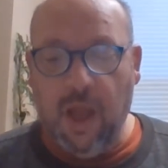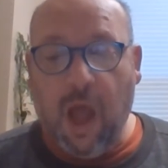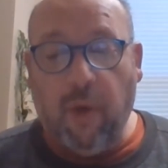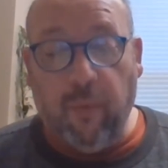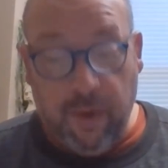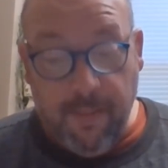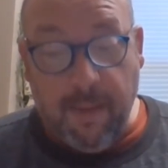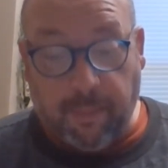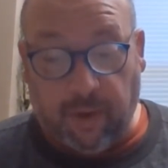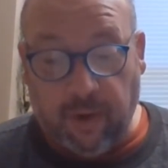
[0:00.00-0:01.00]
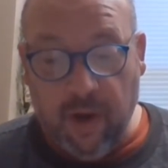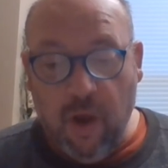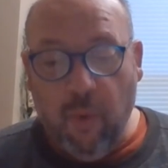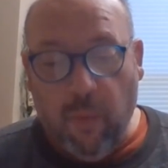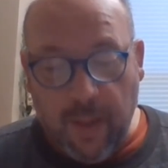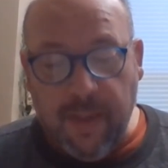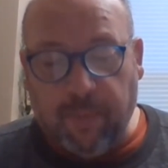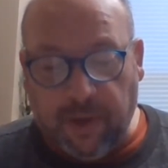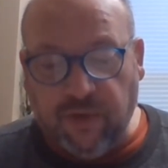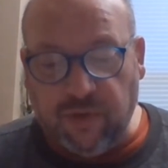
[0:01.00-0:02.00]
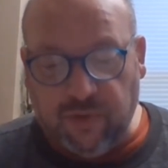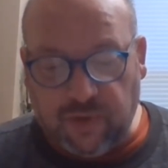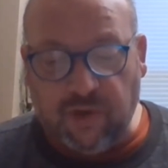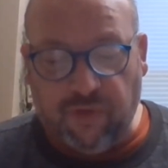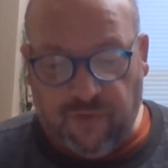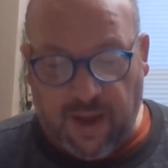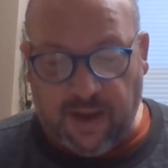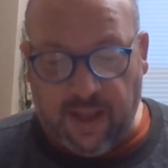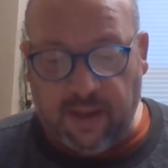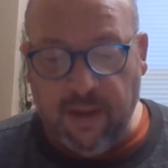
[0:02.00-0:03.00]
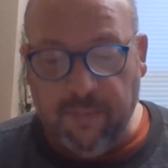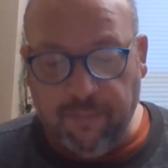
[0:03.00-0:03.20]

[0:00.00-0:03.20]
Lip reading: "Remember, when the pressure starts fading,